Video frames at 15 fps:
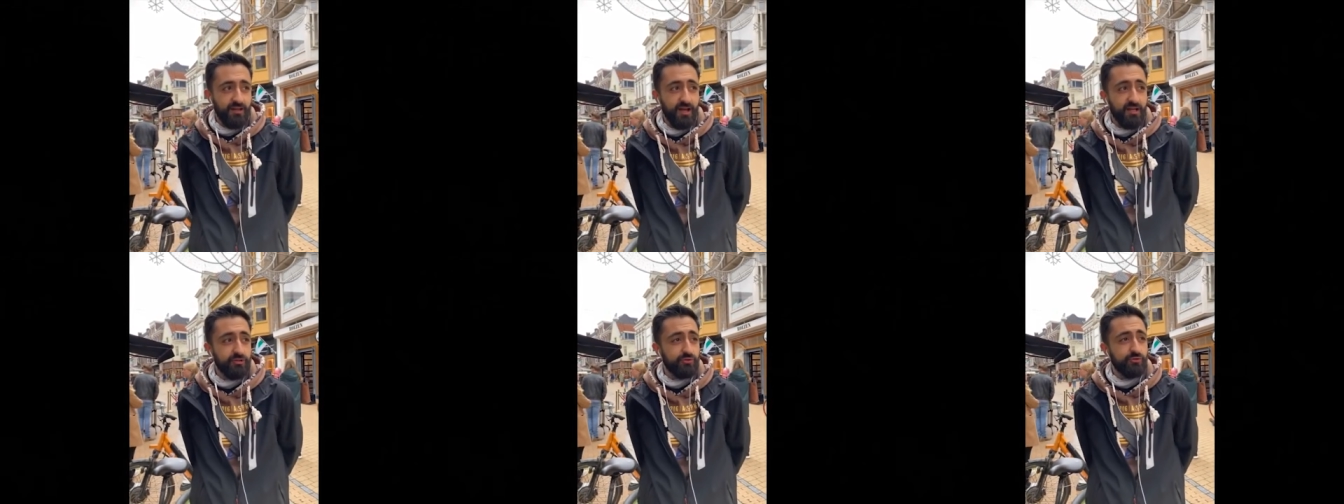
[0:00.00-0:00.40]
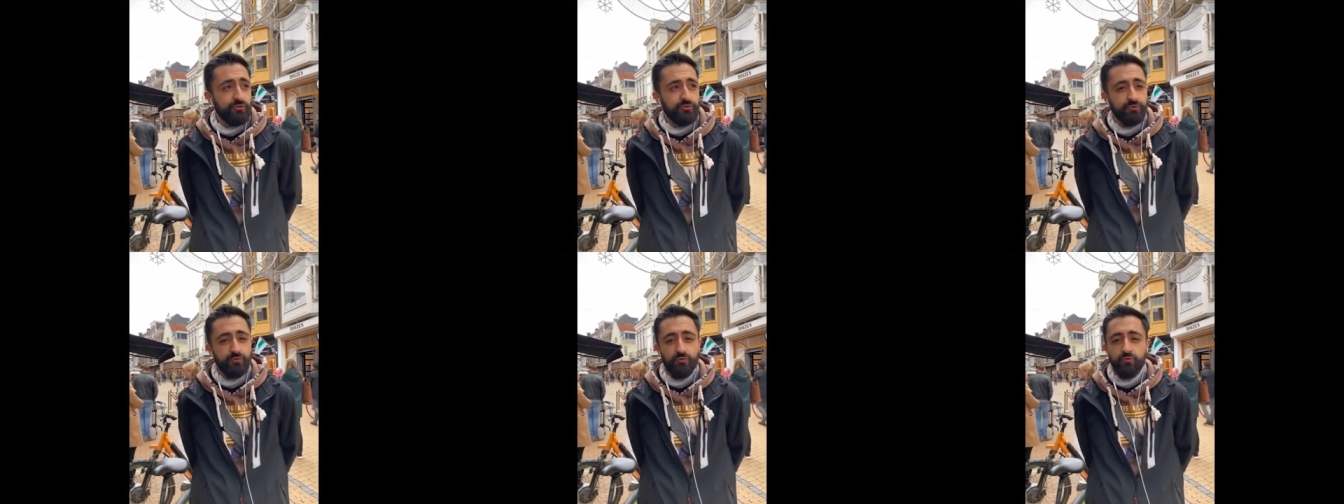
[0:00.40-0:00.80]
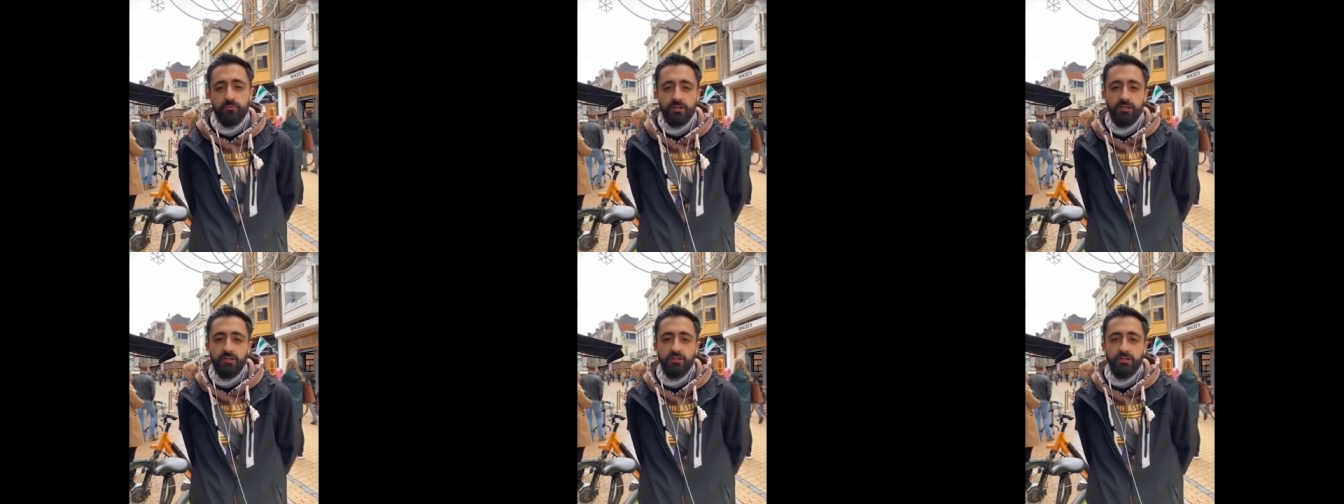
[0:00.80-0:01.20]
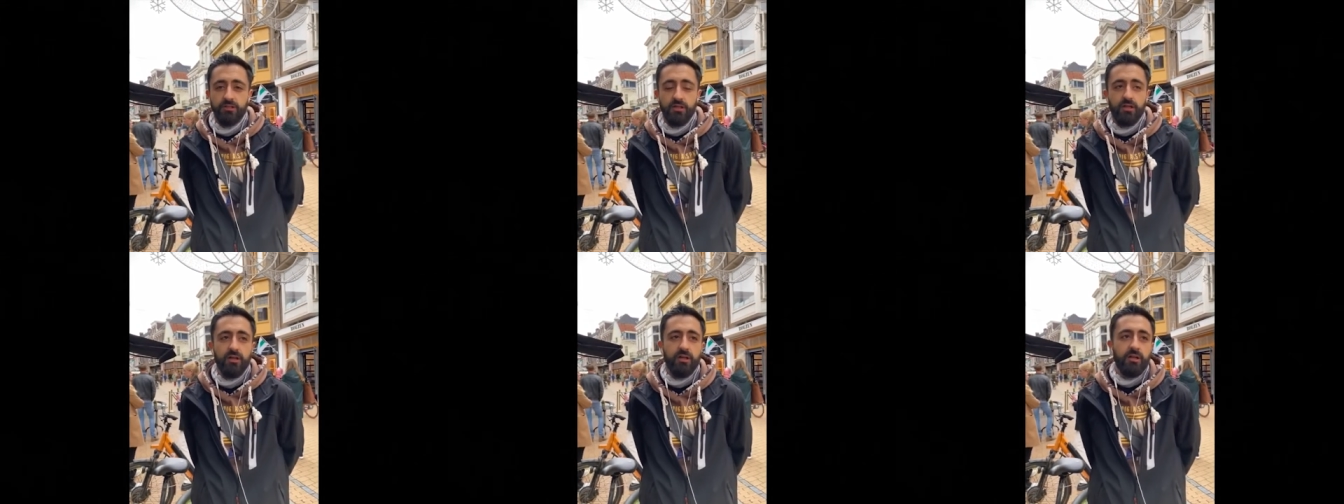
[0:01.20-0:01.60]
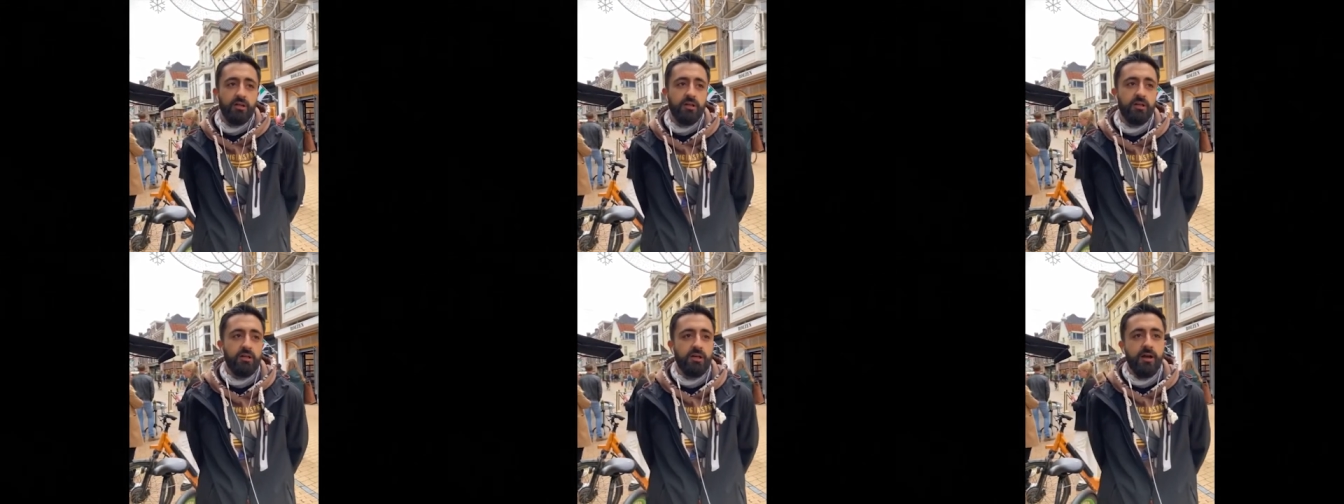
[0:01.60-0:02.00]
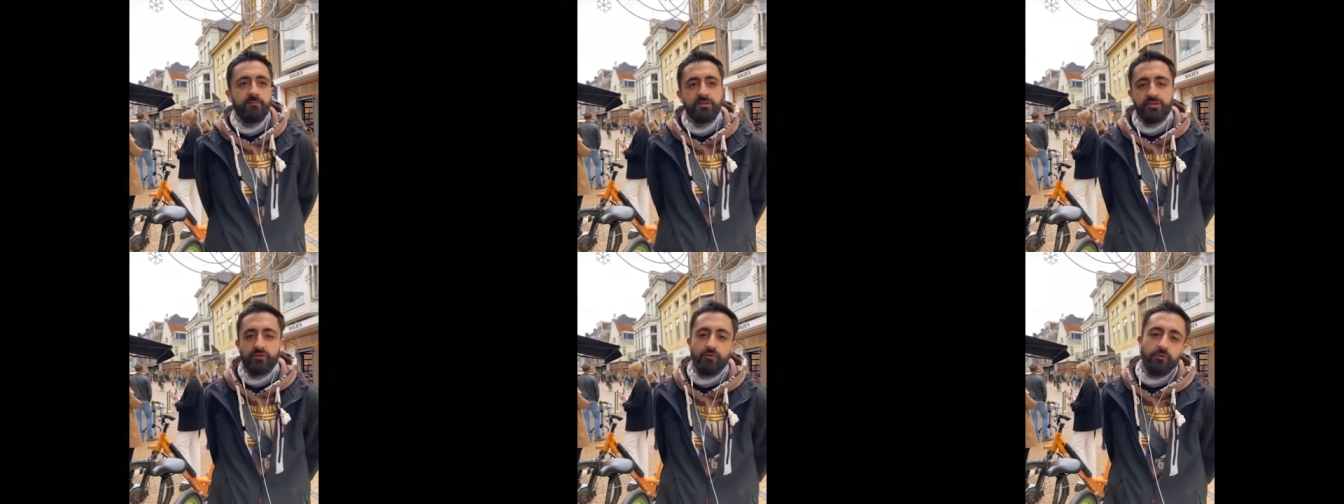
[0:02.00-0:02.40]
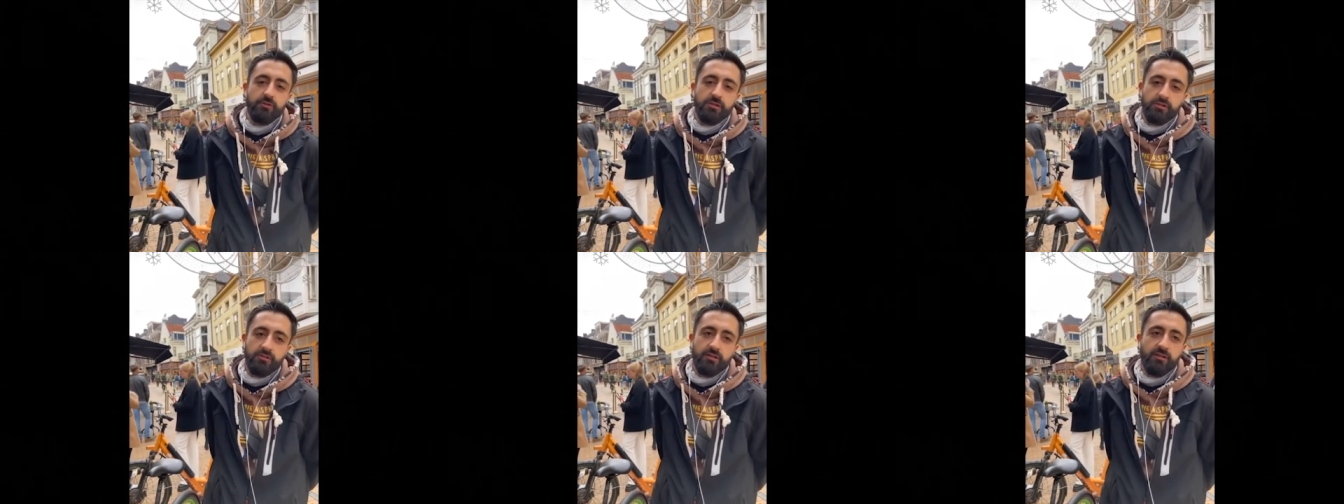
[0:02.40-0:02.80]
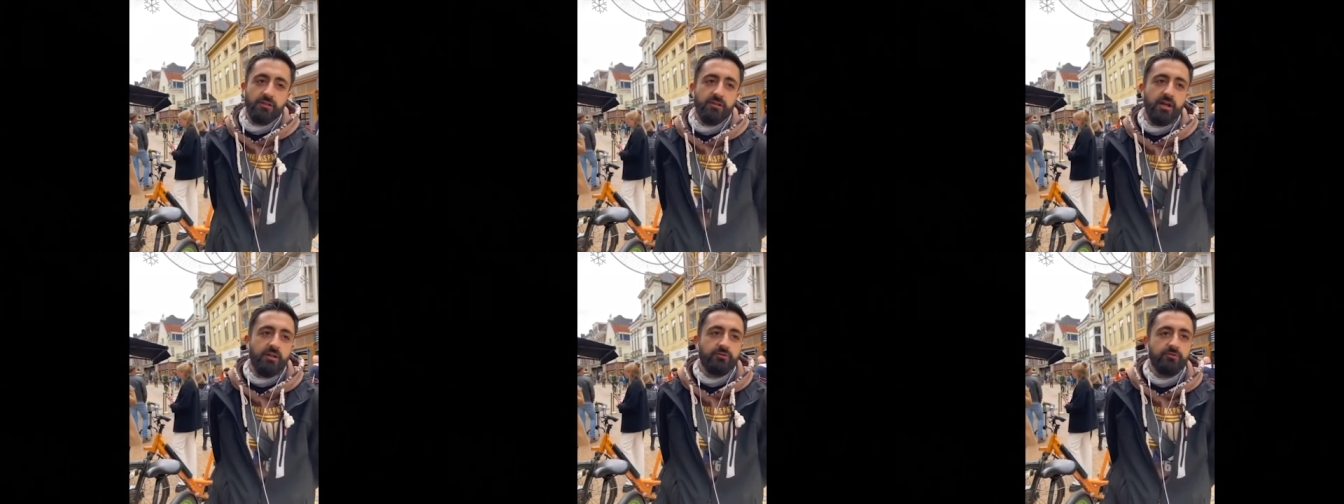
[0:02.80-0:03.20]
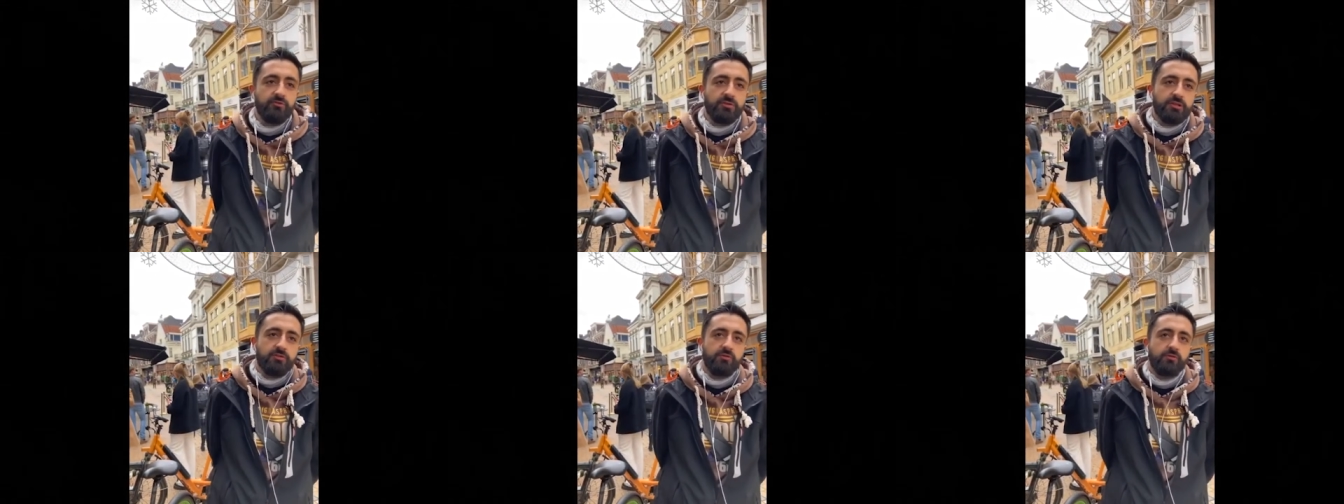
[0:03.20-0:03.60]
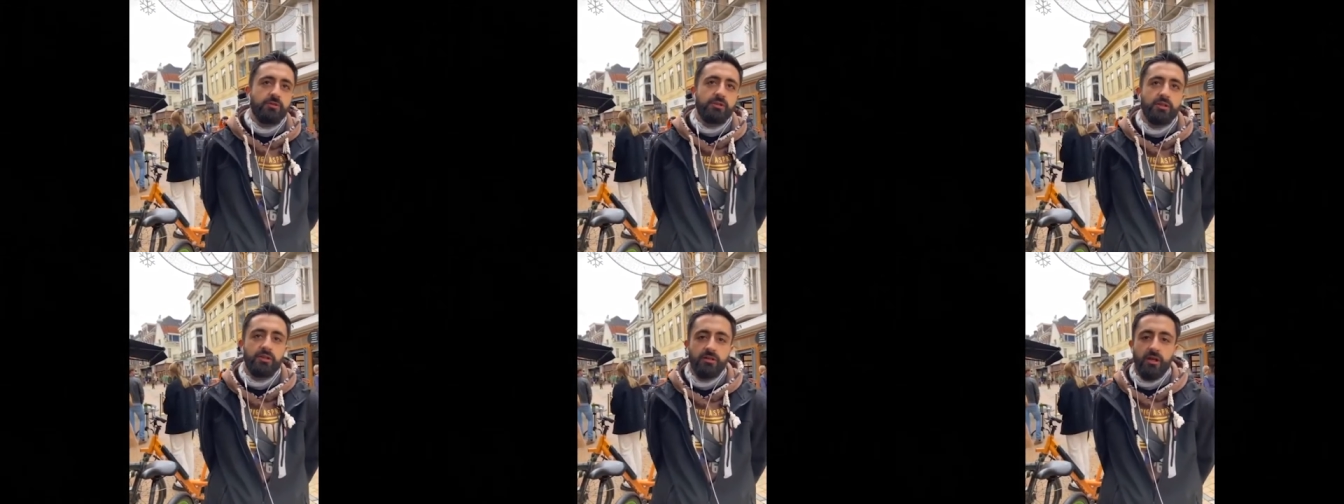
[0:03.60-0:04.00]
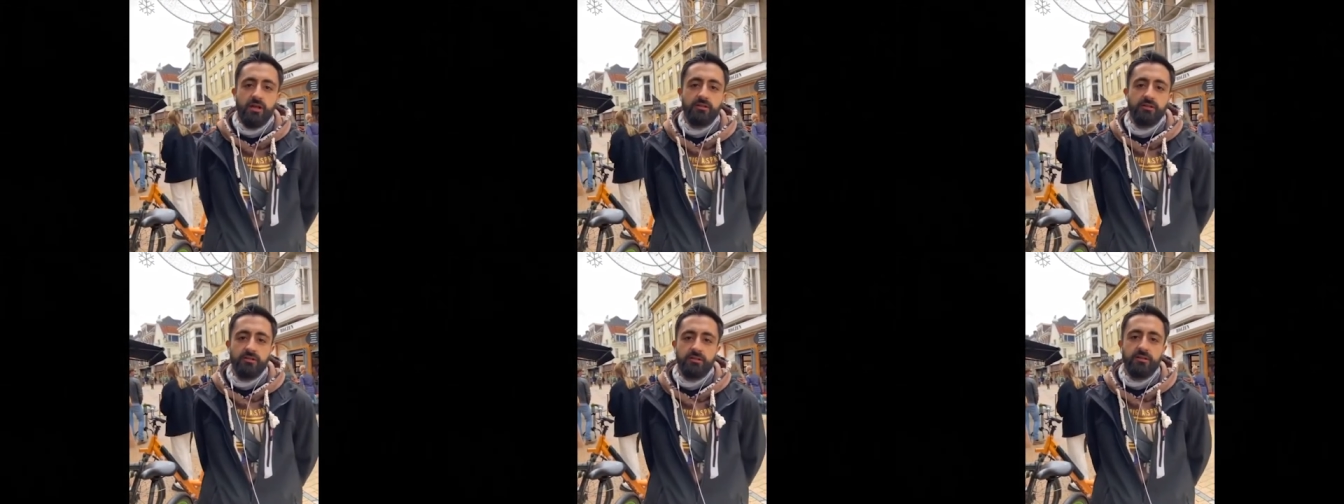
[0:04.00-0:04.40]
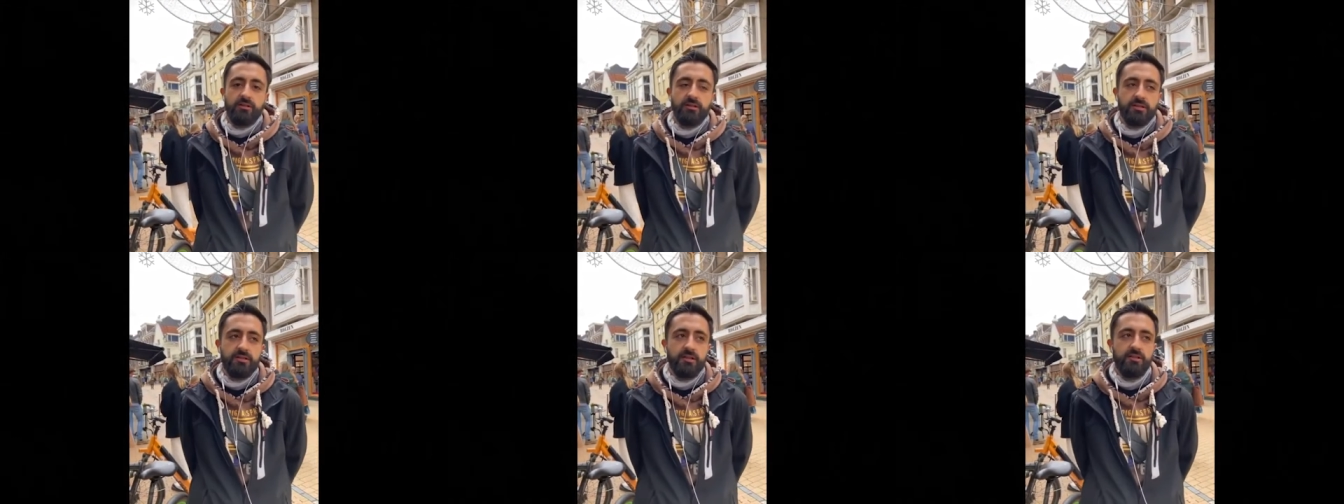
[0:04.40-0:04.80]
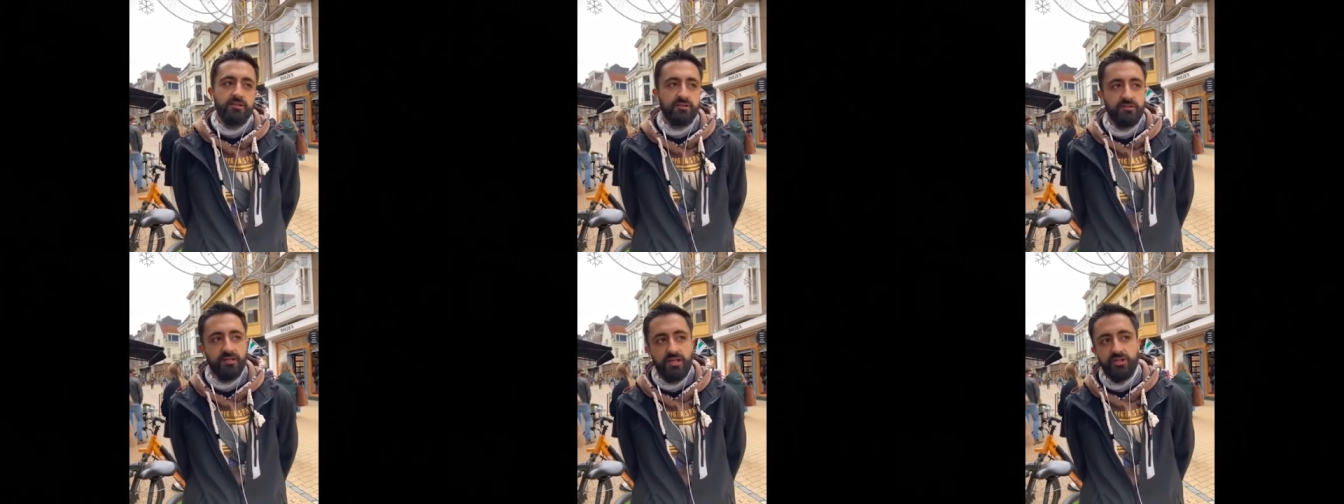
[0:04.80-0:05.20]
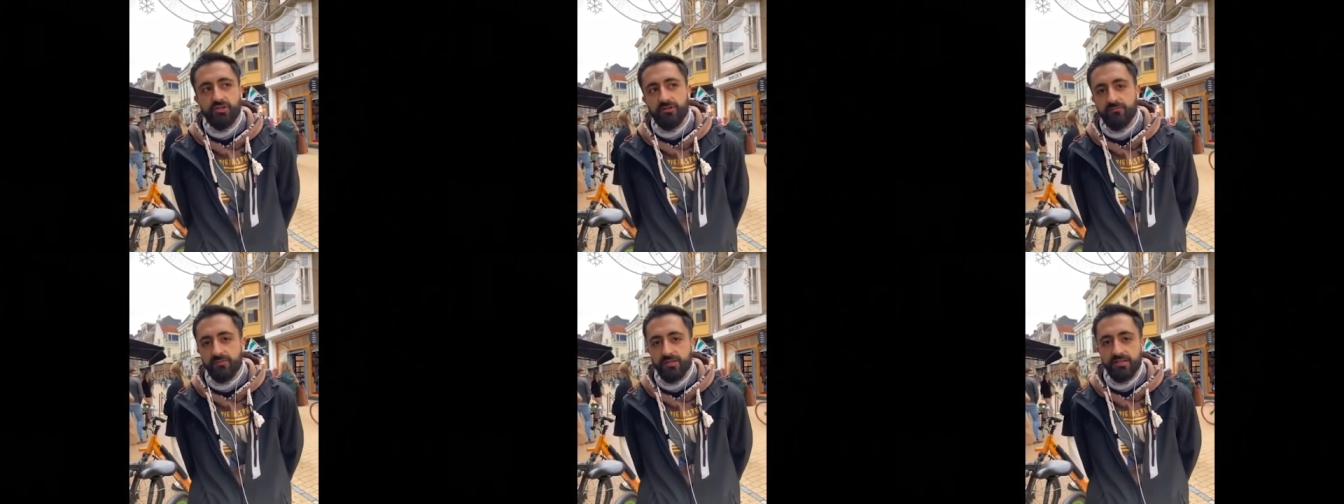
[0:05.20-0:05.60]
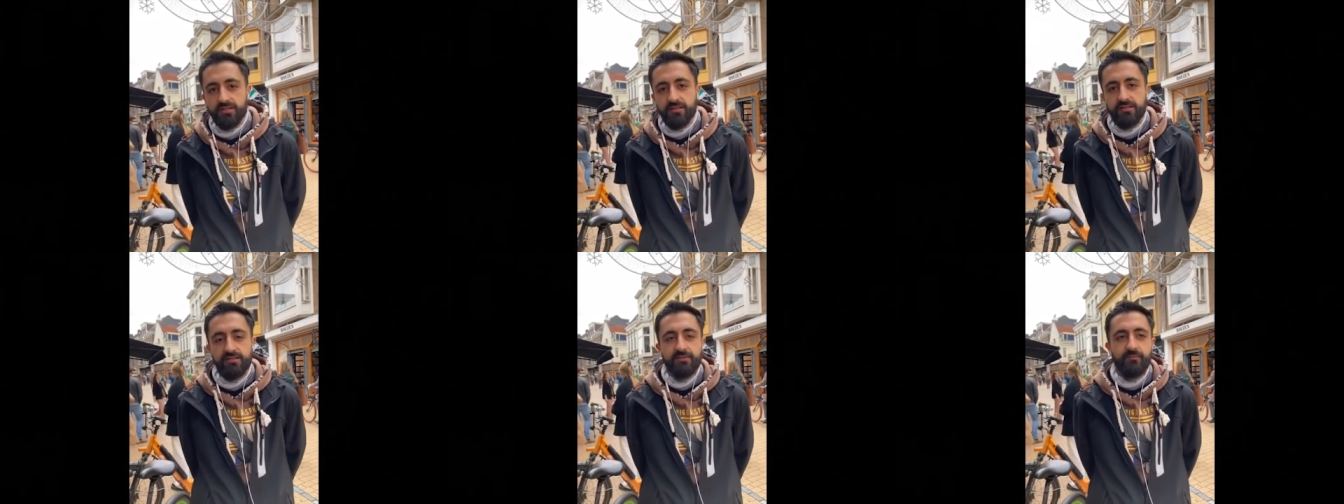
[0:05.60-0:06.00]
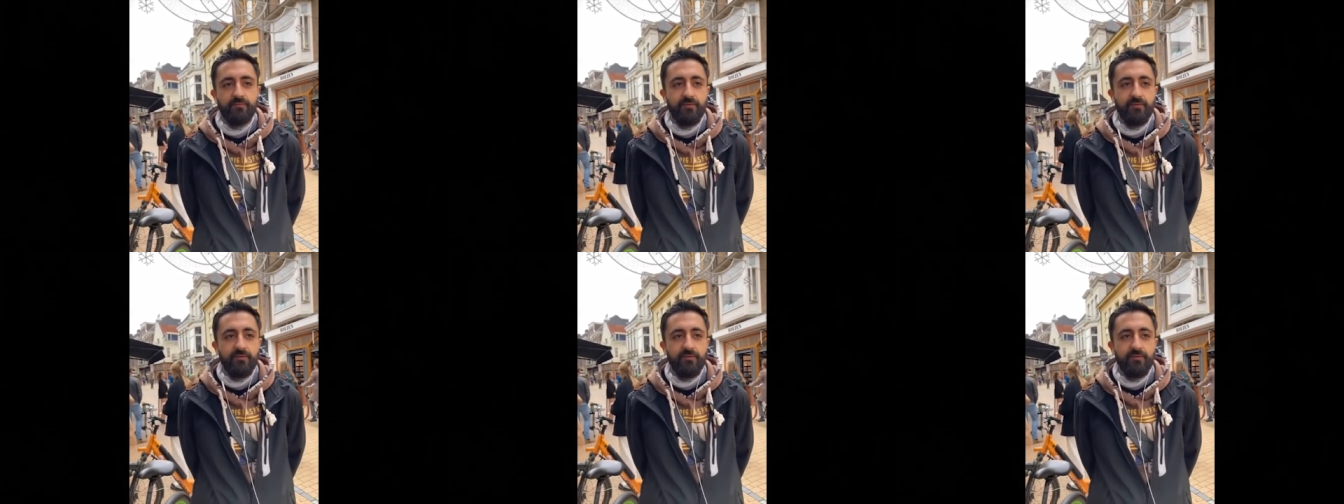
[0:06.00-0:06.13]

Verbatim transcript: I do Uber uh, I'm a school. Uh, I do a school here. I uh, study international business.